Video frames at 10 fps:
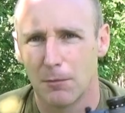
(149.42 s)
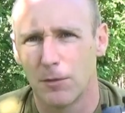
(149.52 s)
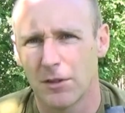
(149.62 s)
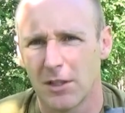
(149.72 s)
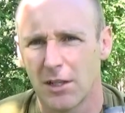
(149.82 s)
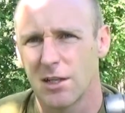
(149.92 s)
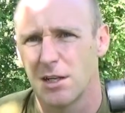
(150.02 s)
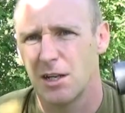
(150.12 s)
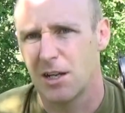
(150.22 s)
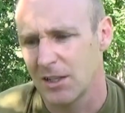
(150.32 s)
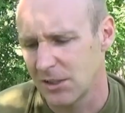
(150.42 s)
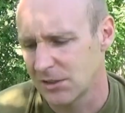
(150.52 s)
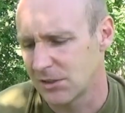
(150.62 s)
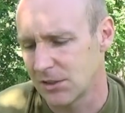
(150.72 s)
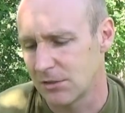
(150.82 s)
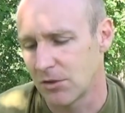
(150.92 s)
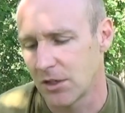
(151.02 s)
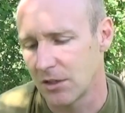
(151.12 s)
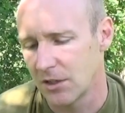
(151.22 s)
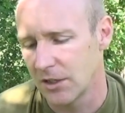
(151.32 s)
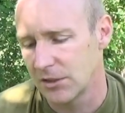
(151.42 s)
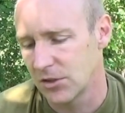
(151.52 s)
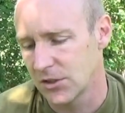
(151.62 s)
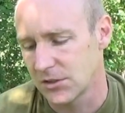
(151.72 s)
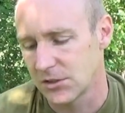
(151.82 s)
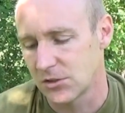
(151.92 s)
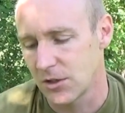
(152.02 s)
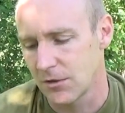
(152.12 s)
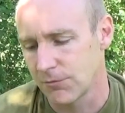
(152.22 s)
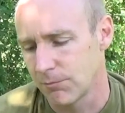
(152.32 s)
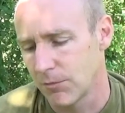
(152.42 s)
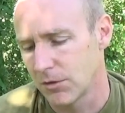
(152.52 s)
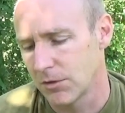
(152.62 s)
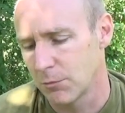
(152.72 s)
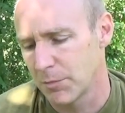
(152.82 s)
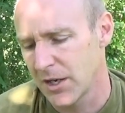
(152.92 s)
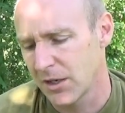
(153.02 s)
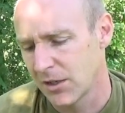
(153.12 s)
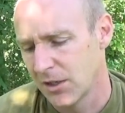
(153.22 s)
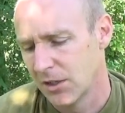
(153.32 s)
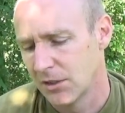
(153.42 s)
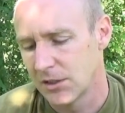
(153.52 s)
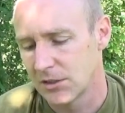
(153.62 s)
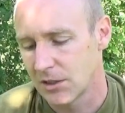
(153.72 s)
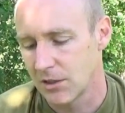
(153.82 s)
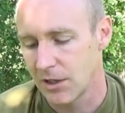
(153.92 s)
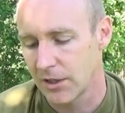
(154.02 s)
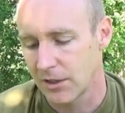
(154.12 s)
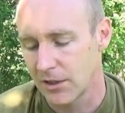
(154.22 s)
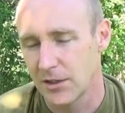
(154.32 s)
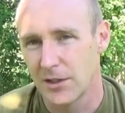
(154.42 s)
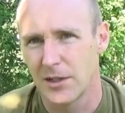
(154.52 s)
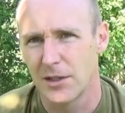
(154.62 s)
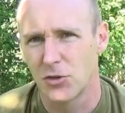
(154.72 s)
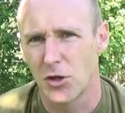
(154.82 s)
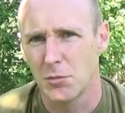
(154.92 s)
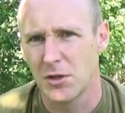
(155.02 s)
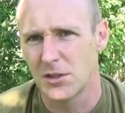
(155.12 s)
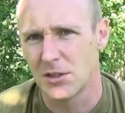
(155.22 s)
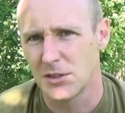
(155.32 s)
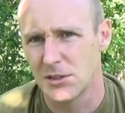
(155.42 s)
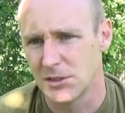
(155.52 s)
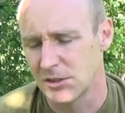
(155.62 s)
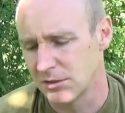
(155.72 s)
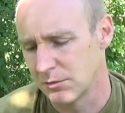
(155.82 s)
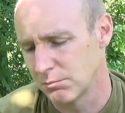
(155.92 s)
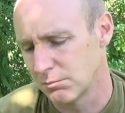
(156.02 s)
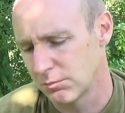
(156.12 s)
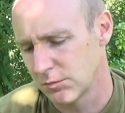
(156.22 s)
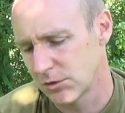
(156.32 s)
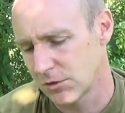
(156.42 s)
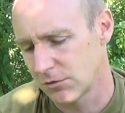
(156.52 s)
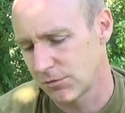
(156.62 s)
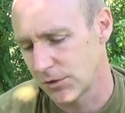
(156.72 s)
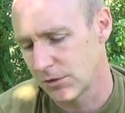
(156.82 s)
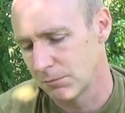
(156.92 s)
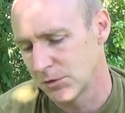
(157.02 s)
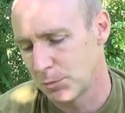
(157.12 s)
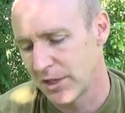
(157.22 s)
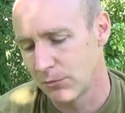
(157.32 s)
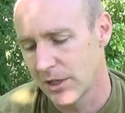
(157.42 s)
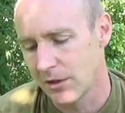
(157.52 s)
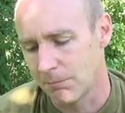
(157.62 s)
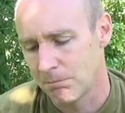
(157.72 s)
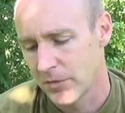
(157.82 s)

one thing I like is that you can adjust the stock in the back. There's like a double sort of spinning wheel,